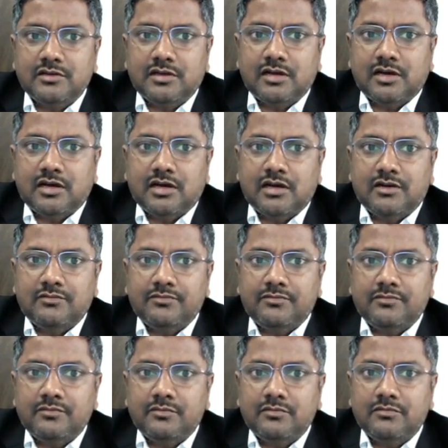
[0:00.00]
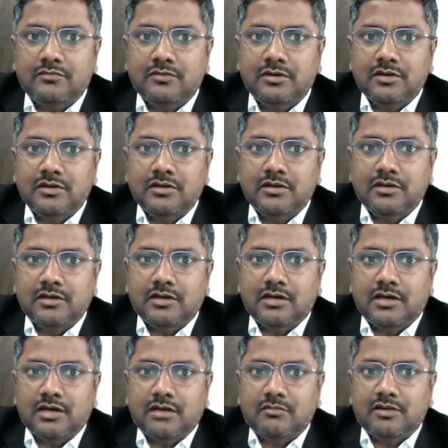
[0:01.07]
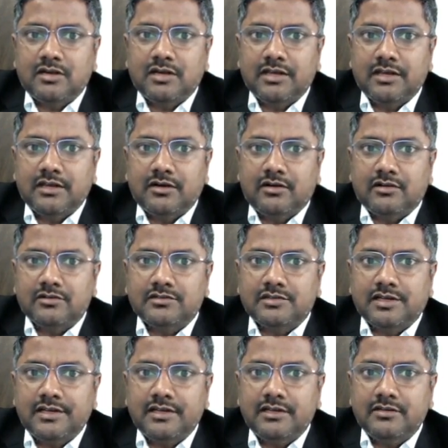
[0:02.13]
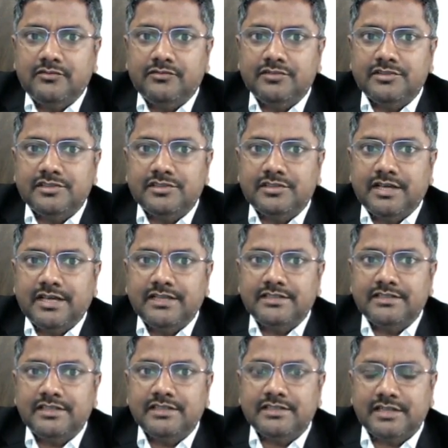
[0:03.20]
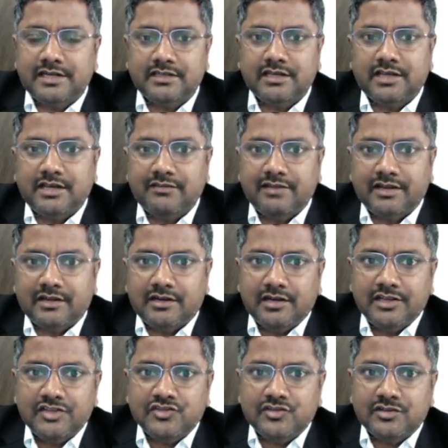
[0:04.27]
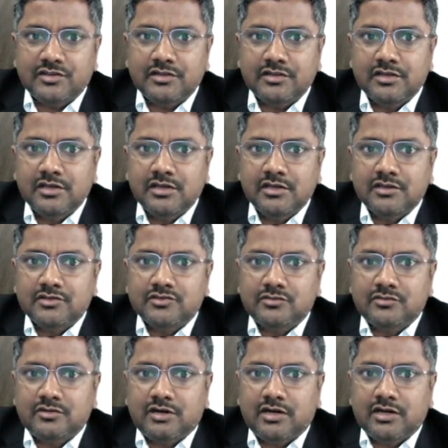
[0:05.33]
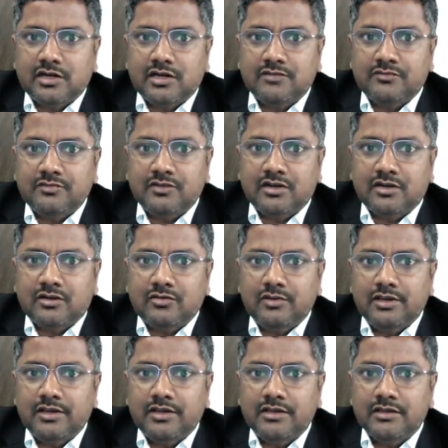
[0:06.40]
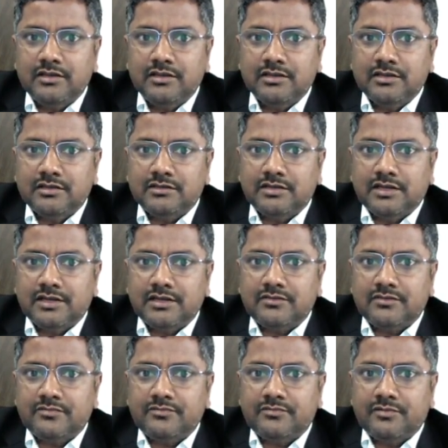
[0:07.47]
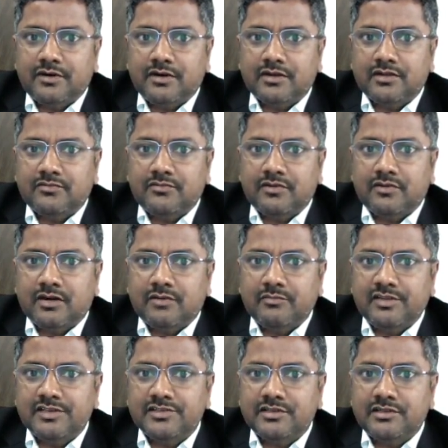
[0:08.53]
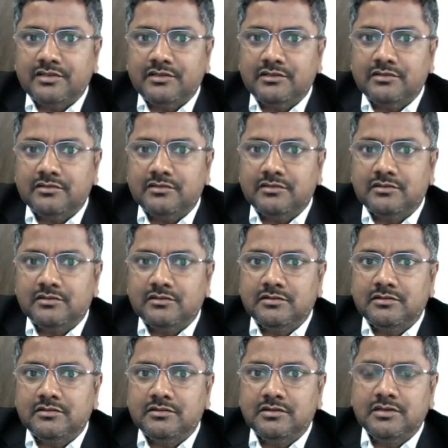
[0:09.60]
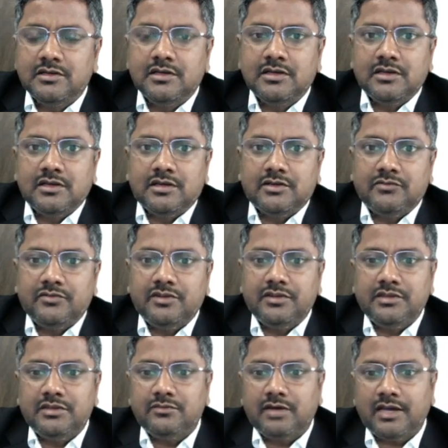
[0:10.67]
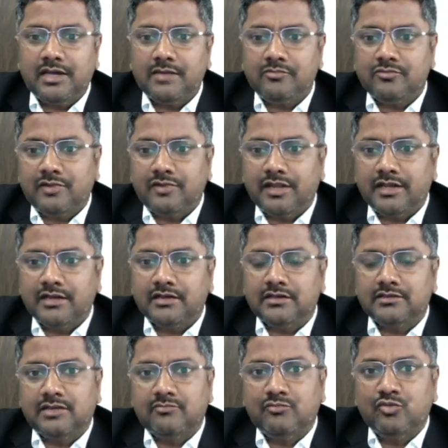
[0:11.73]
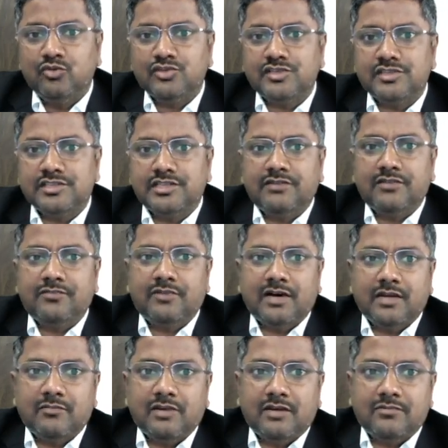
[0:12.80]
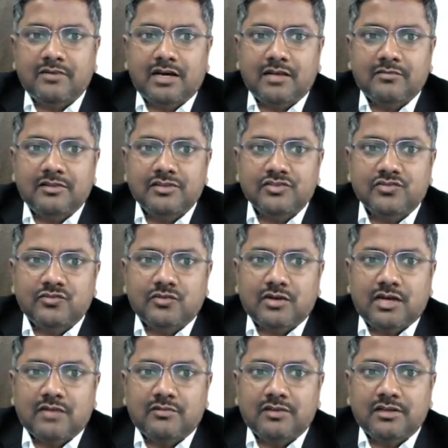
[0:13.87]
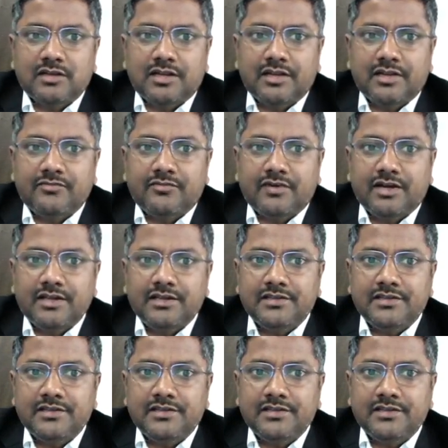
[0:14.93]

of carbon dioxide, which is gaseous at the given condition. So all of you are knowing that for the formation, you have to take the most stable form of carbon, so carbon graphite